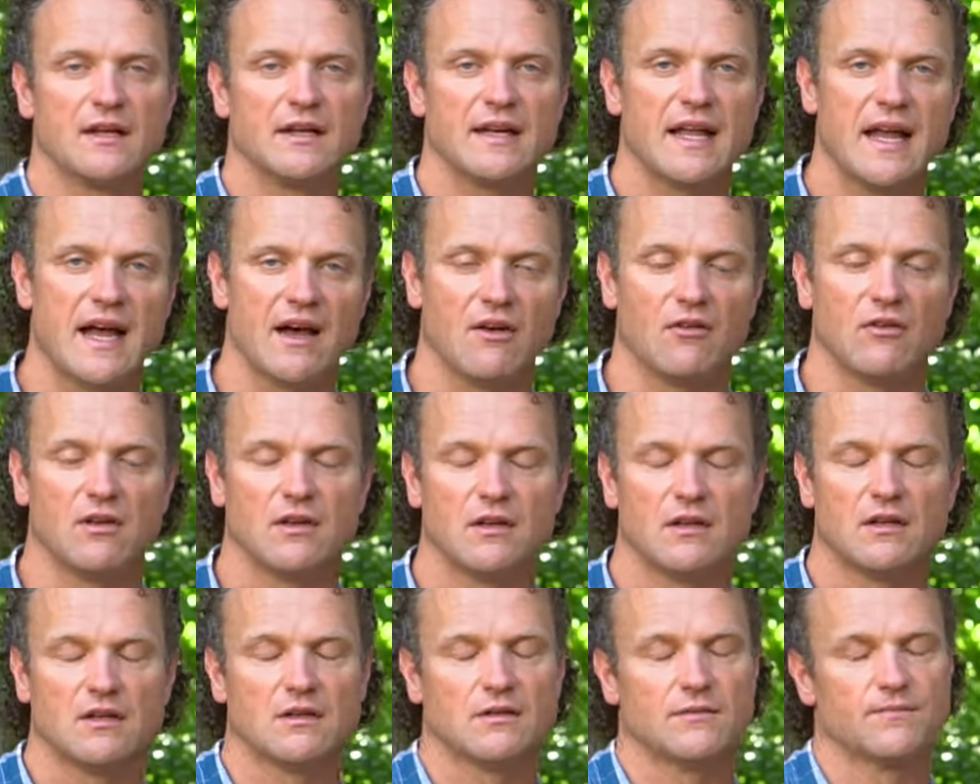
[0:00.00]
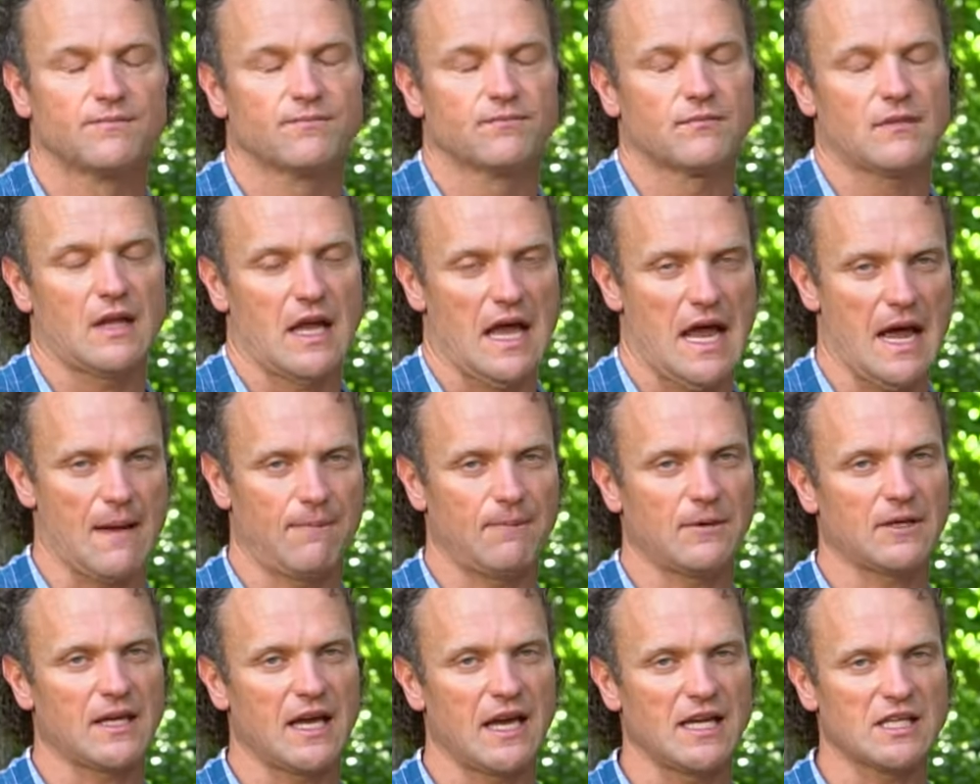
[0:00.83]
Now,
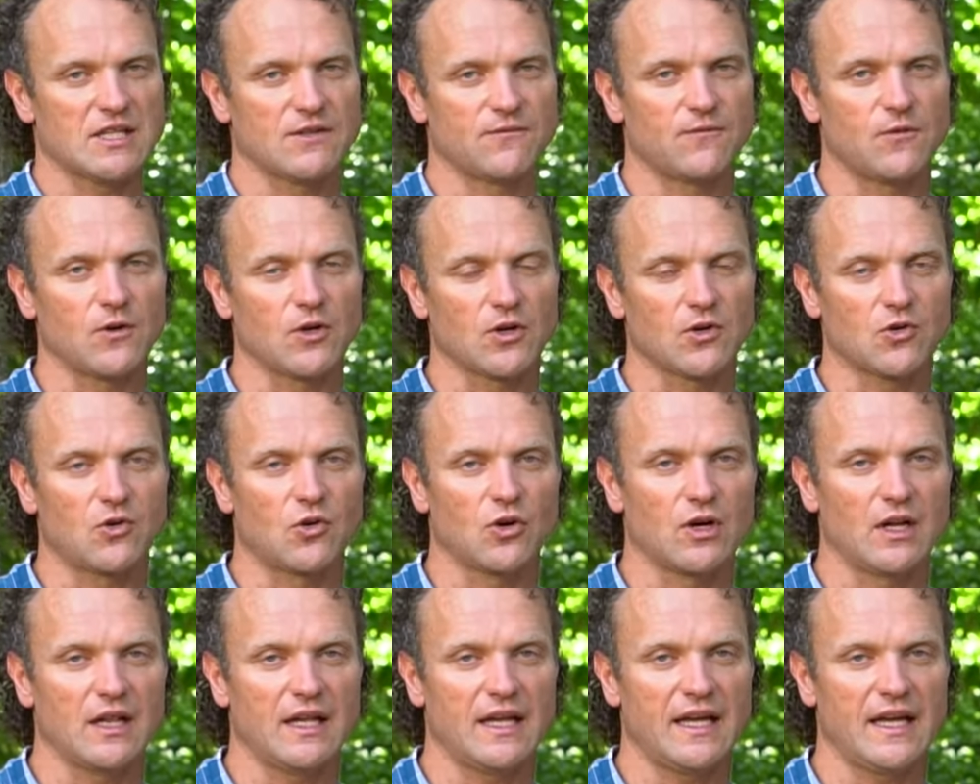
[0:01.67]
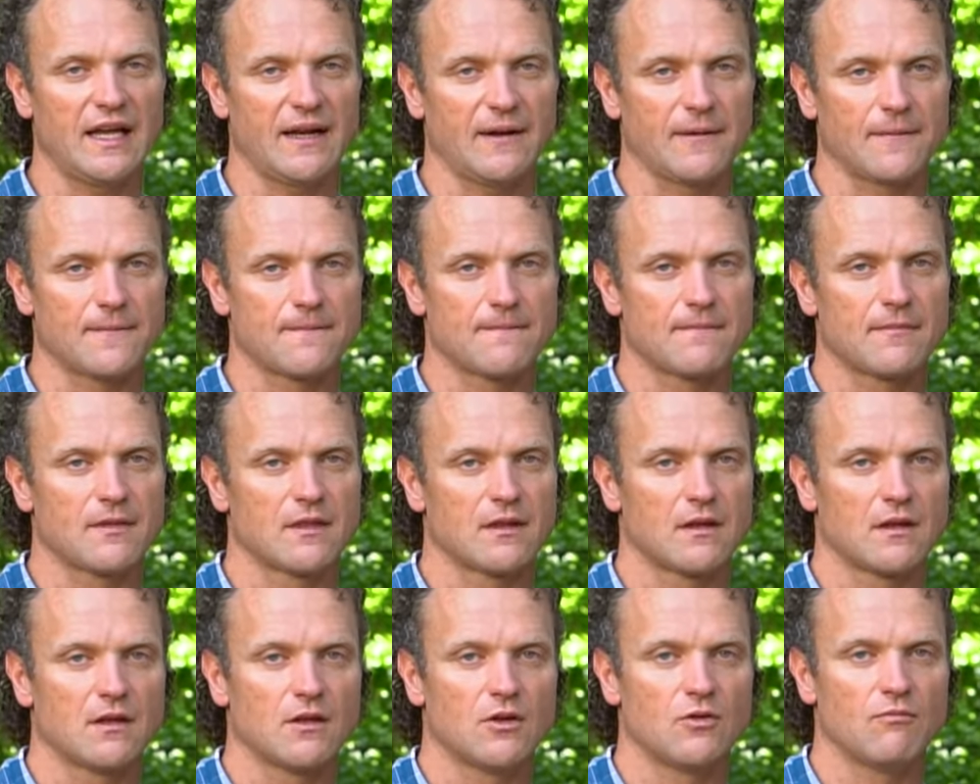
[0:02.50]
application for a cordelette
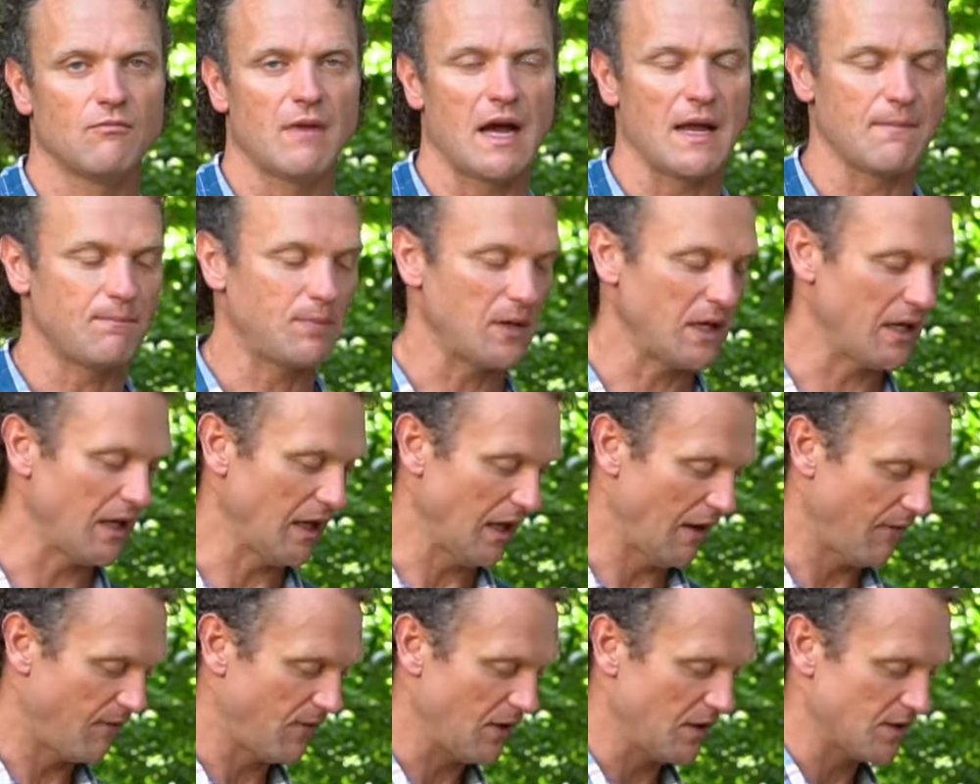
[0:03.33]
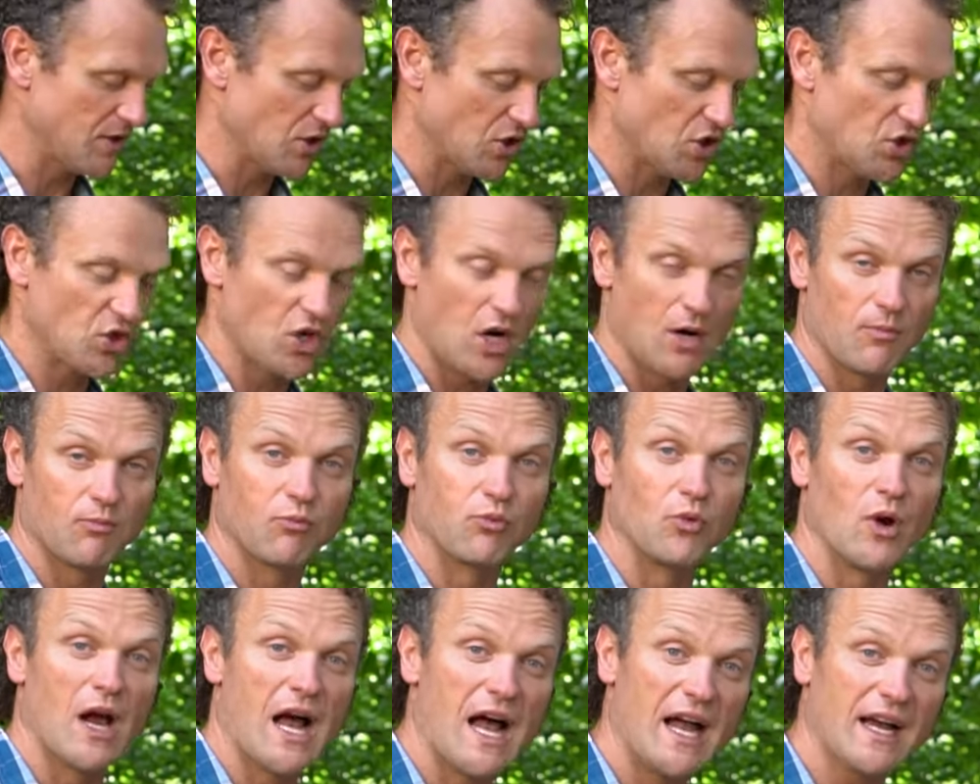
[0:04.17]
might be if there's a sharp
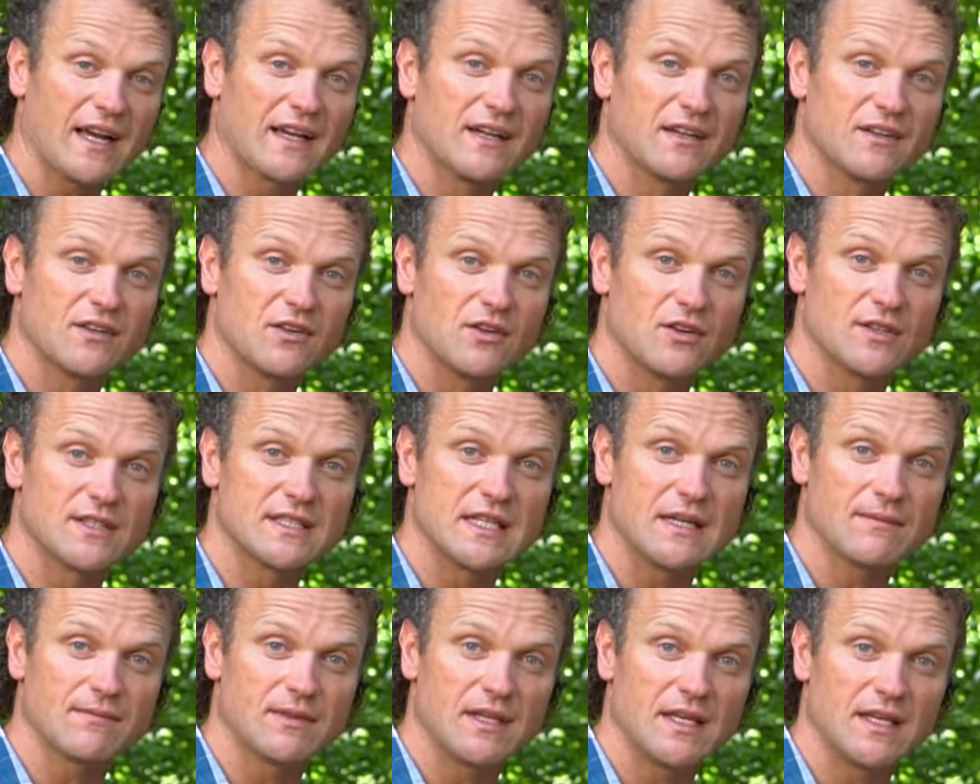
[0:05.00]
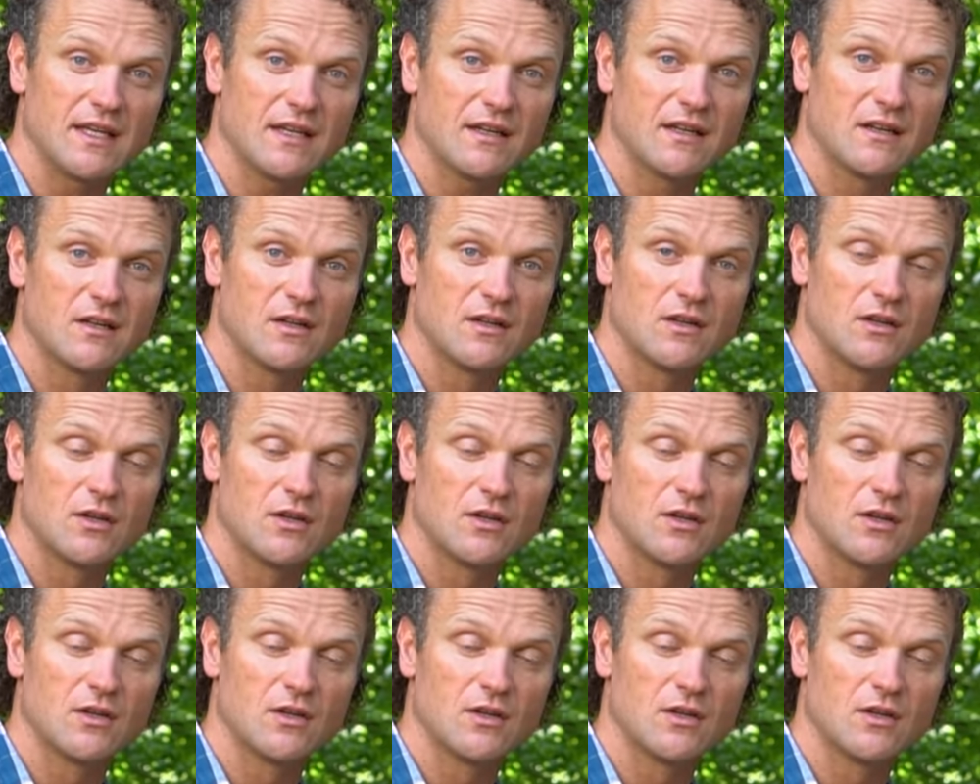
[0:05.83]
rock or something,